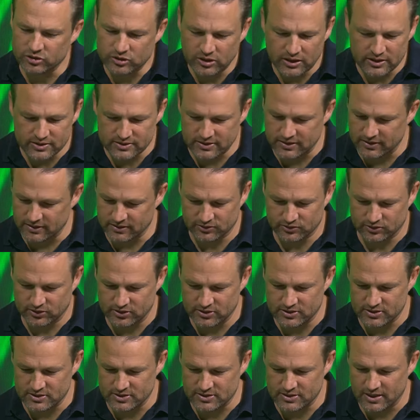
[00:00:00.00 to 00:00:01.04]
she's
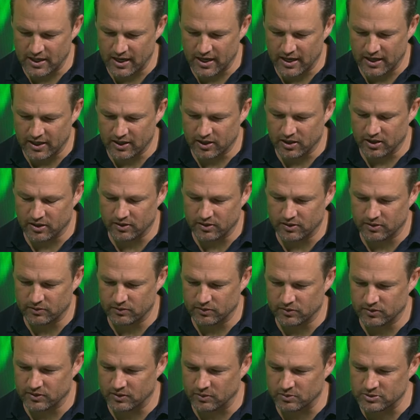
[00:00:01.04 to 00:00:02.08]
a star.
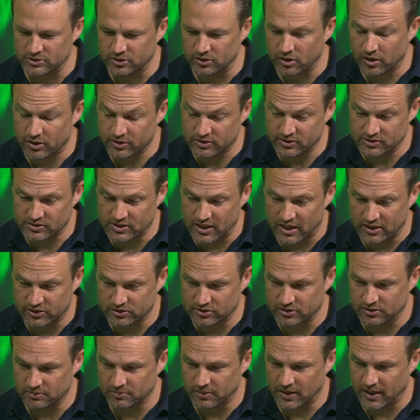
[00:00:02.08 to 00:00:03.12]
There was a lot of
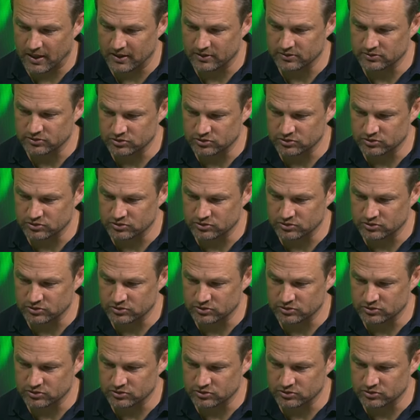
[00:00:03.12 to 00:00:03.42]
discussion about